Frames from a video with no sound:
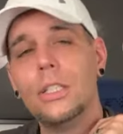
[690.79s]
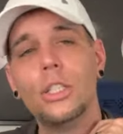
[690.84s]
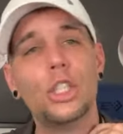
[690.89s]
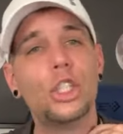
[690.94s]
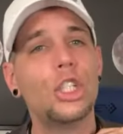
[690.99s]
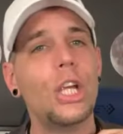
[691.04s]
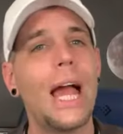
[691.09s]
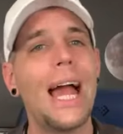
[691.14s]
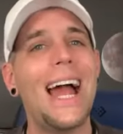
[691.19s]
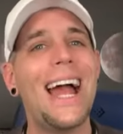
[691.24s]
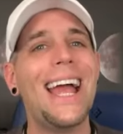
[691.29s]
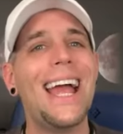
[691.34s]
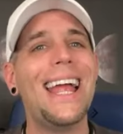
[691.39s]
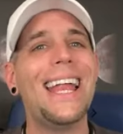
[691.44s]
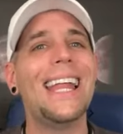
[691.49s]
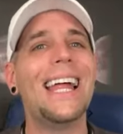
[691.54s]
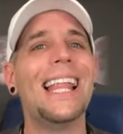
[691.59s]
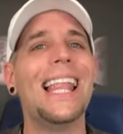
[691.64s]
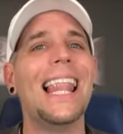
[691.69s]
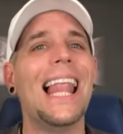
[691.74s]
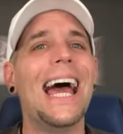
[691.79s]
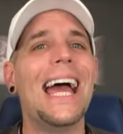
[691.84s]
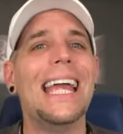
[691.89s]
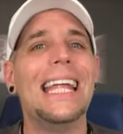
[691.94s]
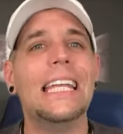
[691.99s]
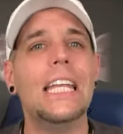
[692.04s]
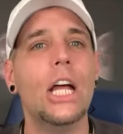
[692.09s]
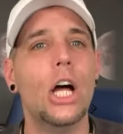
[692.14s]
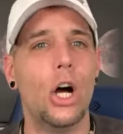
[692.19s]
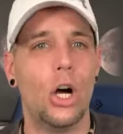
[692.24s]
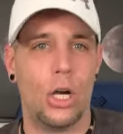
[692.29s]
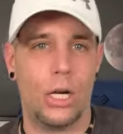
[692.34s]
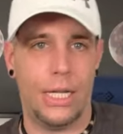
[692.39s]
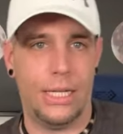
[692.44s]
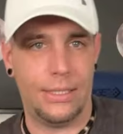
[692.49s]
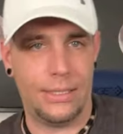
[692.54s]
Shine a light on